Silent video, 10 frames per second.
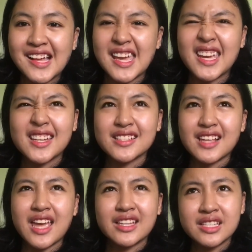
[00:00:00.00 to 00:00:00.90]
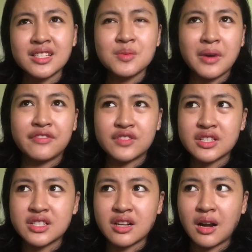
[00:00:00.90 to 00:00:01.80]
it is. This is my
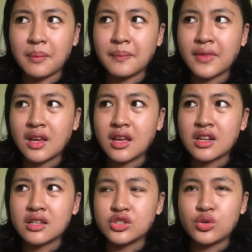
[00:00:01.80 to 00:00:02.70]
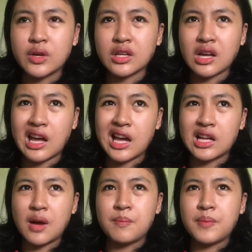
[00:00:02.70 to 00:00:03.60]
first time doing
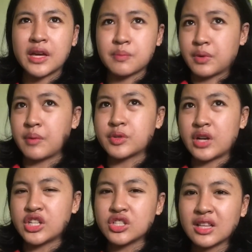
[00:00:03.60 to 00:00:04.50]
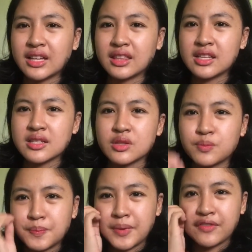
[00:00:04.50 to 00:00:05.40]
a big preparation like this
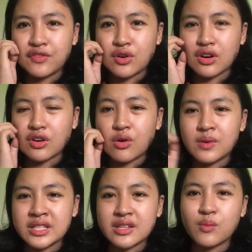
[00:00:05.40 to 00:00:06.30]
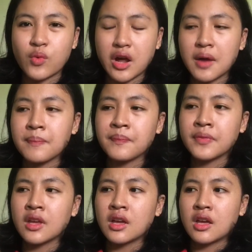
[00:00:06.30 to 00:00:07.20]
before going somewhere,
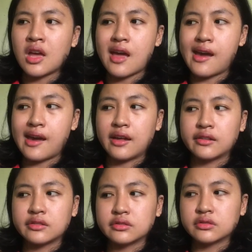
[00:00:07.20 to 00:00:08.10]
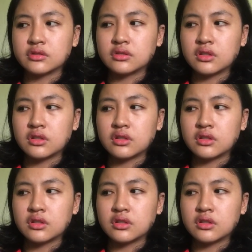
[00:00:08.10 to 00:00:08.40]
and